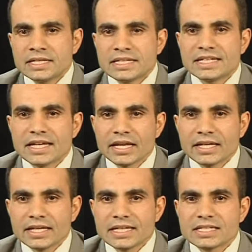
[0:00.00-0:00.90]

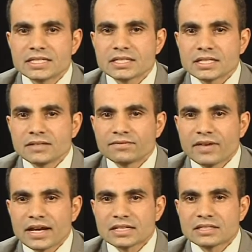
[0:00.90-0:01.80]
DNA is in
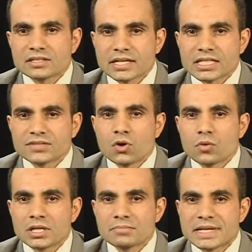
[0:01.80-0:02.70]
fact the
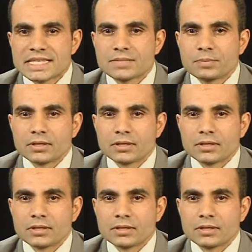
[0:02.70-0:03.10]
transforming principle,